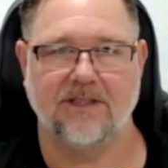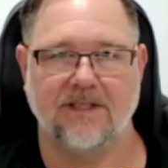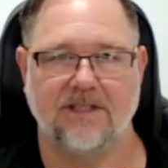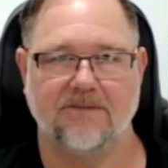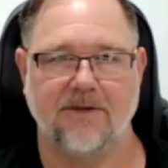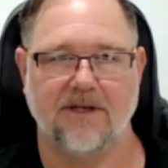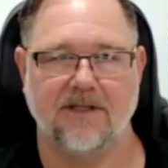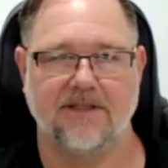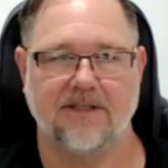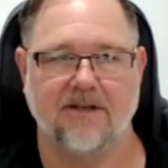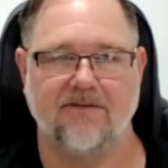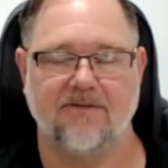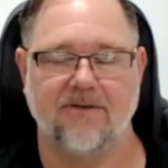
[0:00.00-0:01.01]
rush experience.
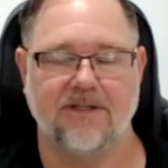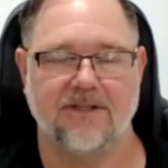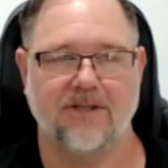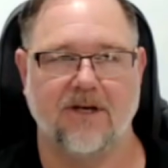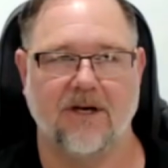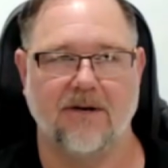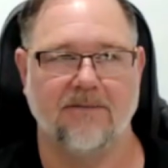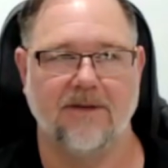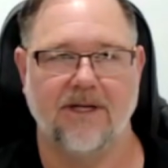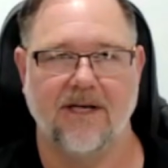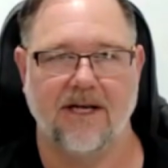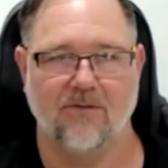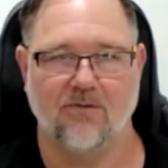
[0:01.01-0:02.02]
And the first time,
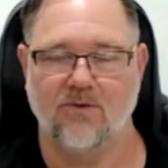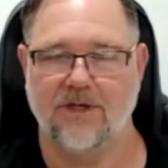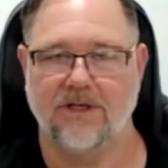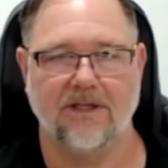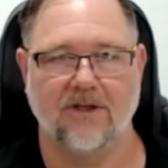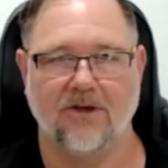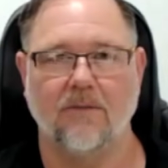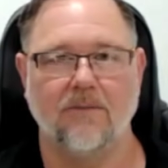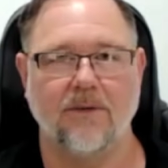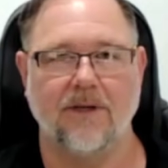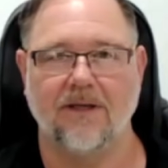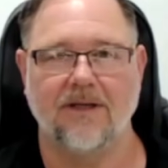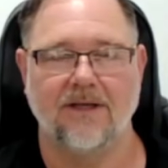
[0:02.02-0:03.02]
it really got
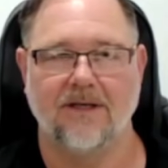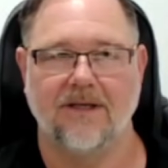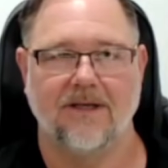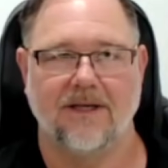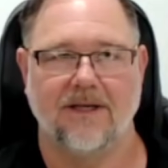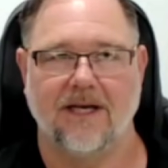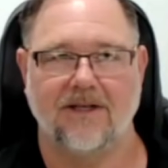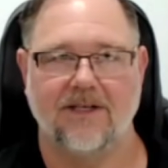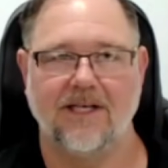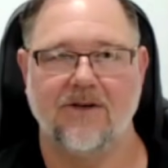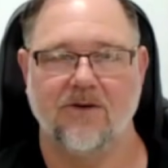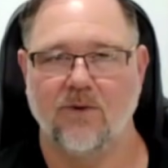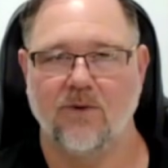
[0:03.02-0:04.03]
me. I
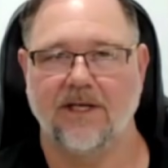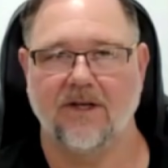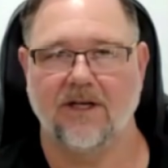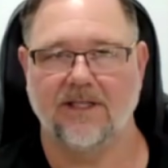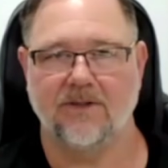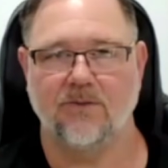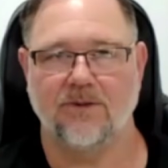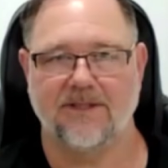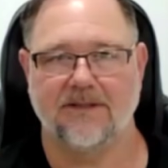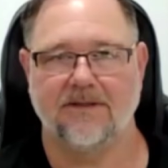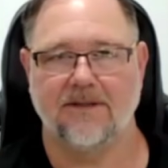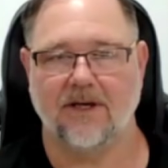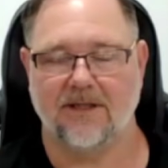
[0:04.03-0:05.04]
didn't realize it
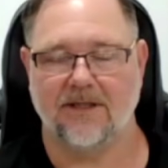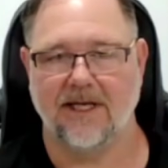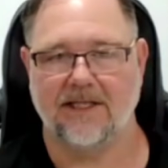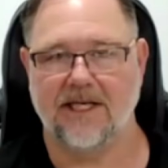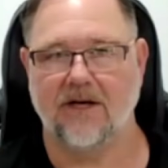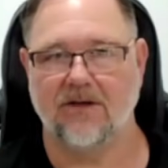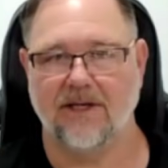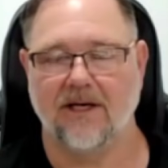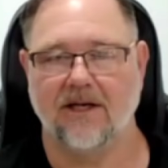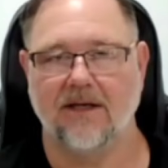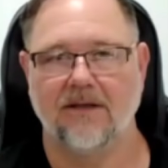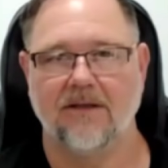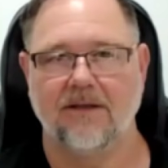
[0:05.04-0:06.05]
was like they tell
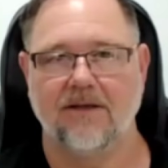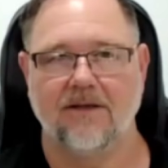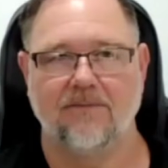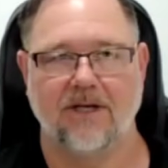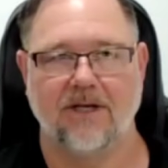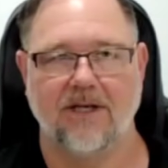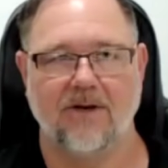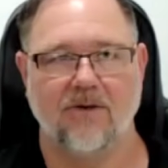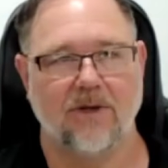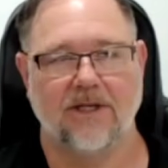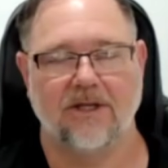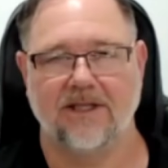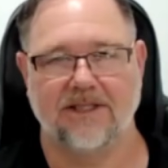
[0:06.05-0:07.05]
you, but I didn't
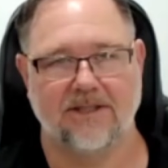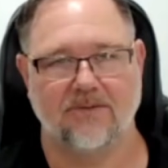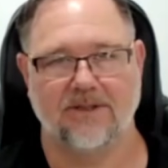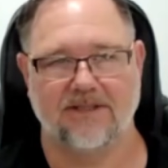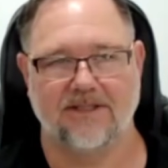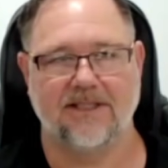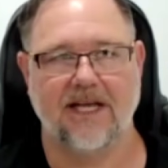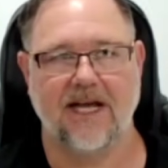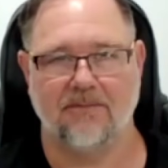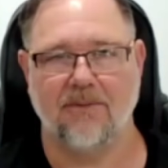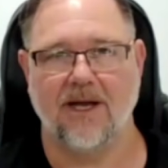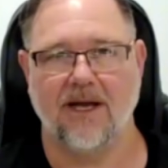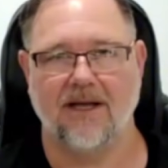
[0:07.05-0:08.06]
realize it was
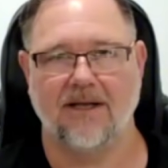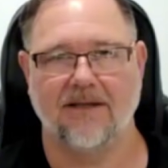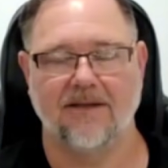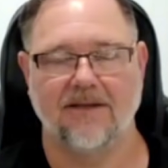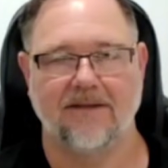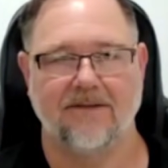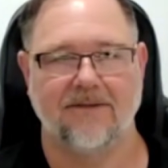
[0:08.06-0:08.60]
that bad.